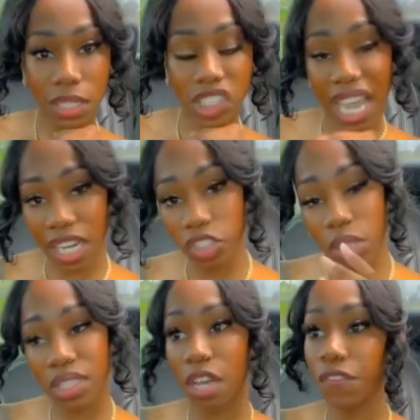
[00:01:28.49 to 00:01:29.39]
Challenge
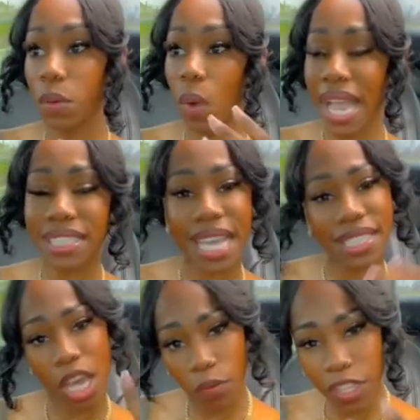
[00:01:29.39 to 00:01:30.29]
yourself in ways that's
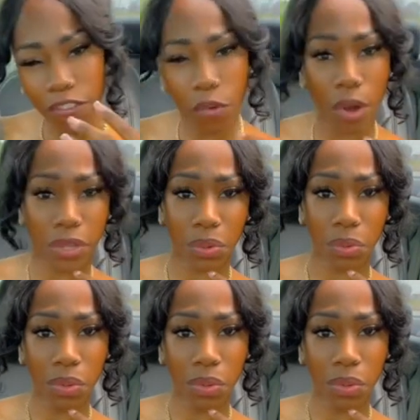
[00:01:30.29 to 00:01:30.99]
healthy for you.